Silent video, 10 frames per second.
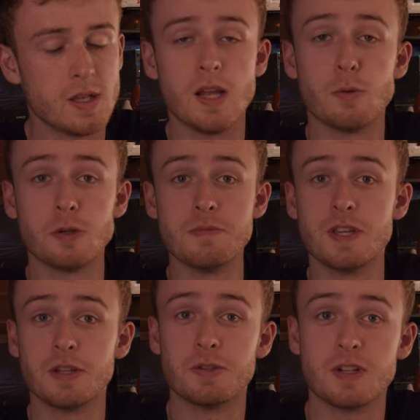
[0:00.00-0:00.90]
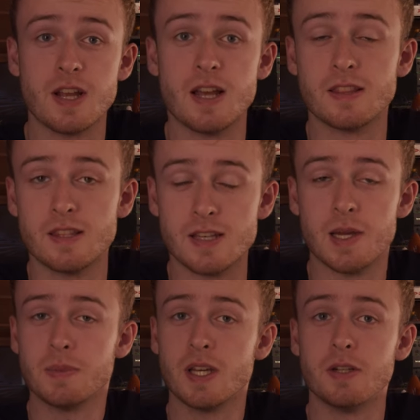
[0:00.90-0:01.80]
Today we're going to be taking a look at the
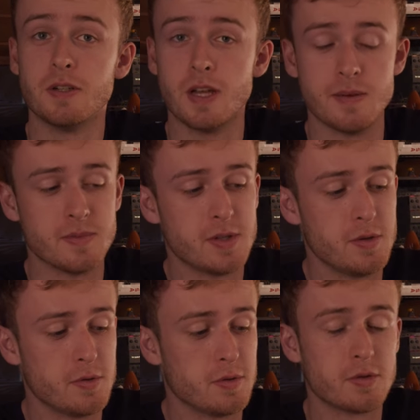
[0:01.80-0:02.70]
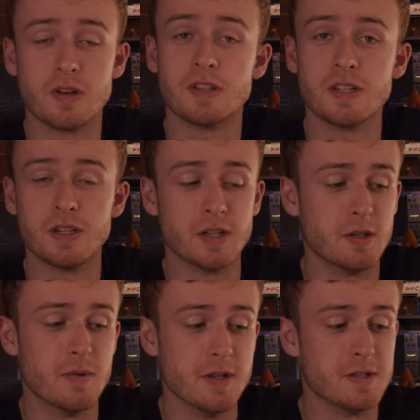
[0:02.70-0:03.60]
Timekettle M2 translator
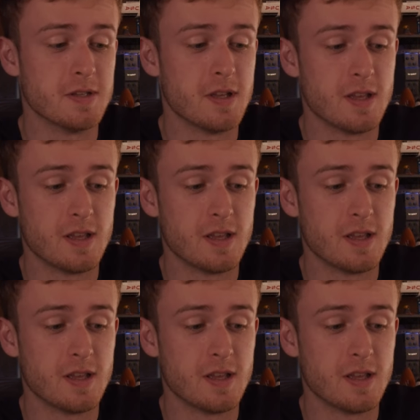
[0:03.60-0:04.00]
earbuds.